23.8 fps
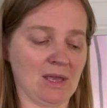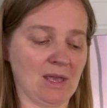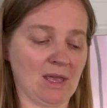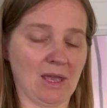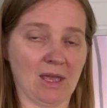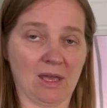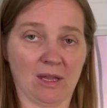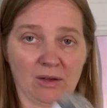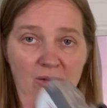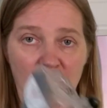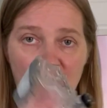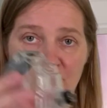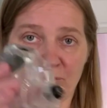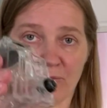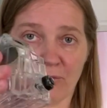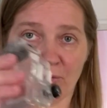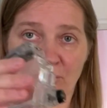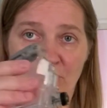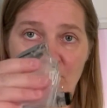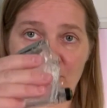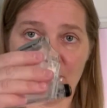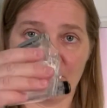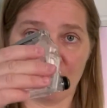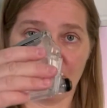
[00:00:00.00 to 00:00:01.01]
And
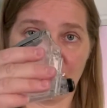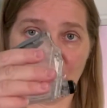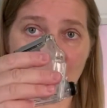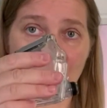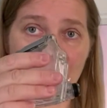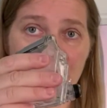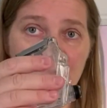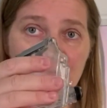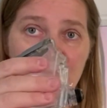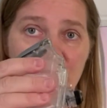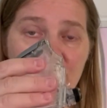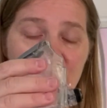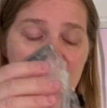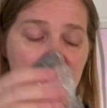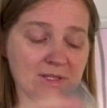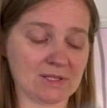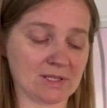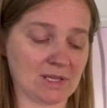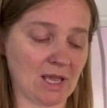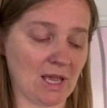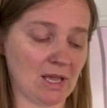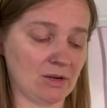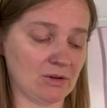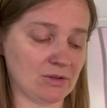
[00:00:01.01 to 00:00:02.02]
for both of these
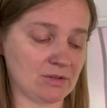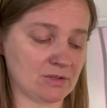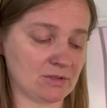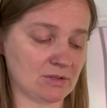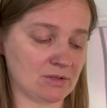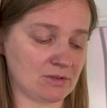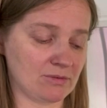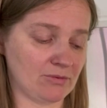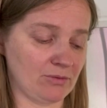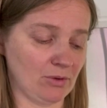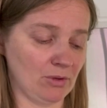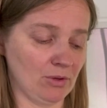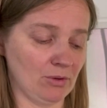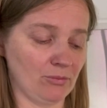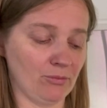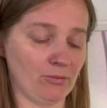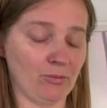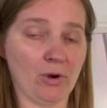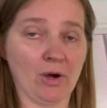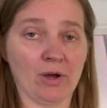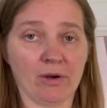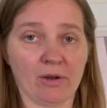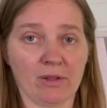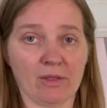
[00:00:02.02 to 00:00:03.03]
canisters full of
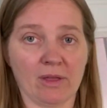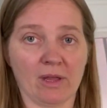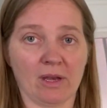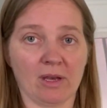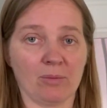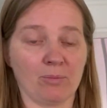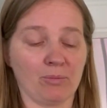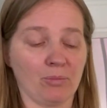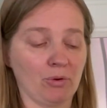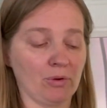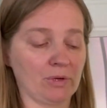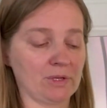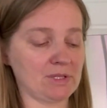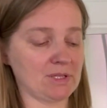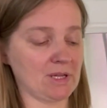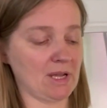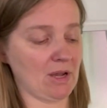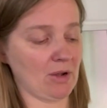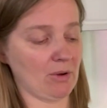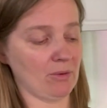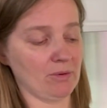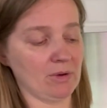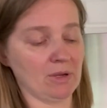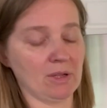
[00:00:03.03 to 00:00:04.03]
water that it put
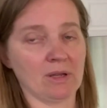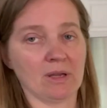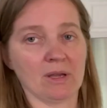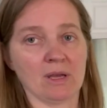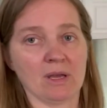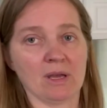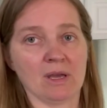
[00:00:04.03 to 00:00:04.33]
down,